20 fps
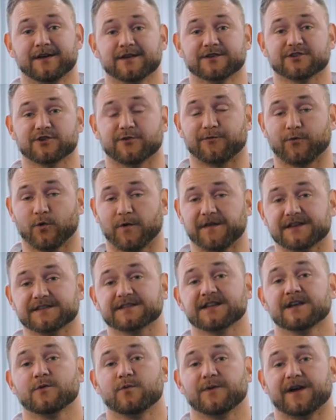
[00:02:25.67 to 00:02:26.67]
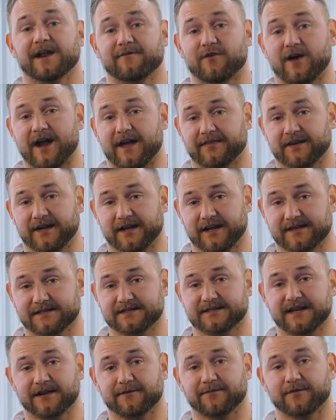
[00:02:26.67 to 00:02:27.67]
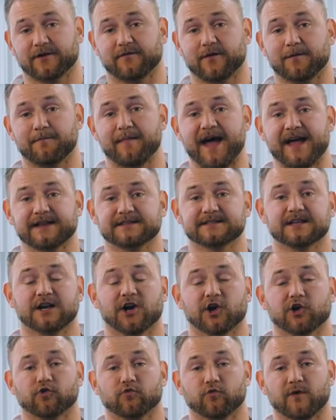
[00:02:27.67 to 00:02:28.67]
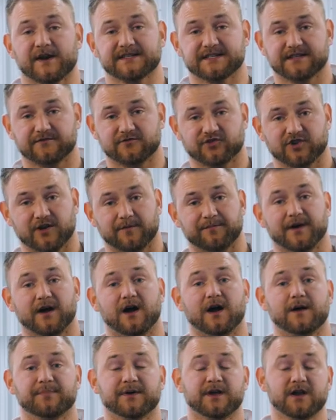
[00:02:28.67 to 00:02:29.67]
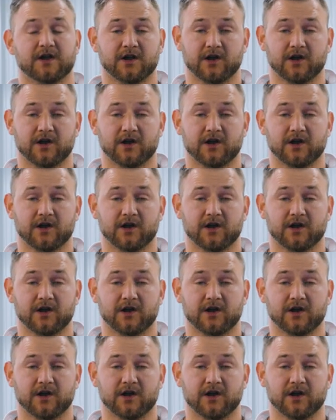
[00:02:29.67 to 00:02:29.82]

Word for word: So for this, we'd have our athlete again stand in front of our mats, aggressive jump up,